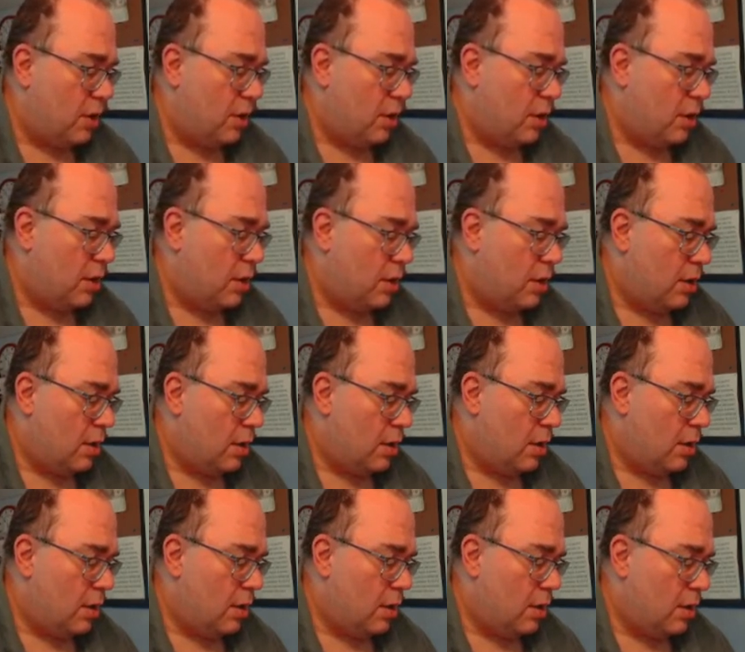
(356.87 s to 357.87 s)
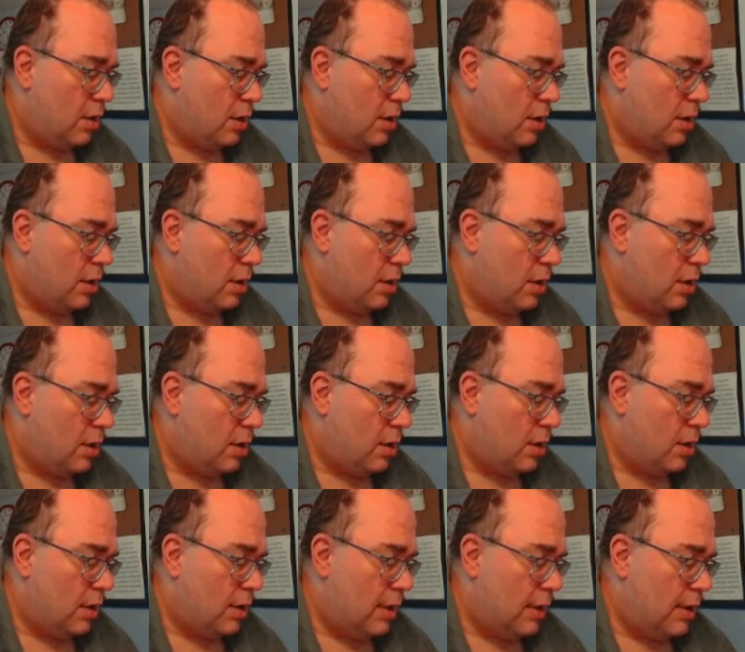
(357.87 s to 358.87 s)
No one is speaking in this clip.